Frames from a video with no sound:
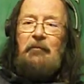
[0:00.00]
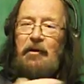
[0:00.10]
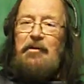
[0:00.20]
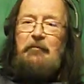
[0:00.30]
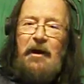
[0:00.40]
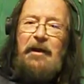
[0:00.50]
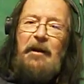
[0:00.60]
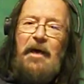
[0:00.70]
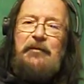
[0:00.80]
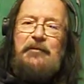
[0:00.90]
but you might
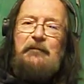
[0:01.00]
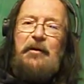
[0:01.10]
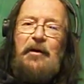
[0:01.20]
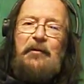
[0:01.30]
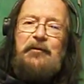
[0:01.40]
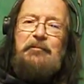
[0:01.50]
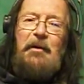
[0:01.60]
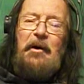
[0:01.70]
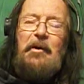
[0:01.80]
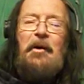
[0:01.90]
like somebody else's
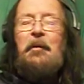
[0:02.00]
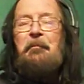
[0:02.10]
better.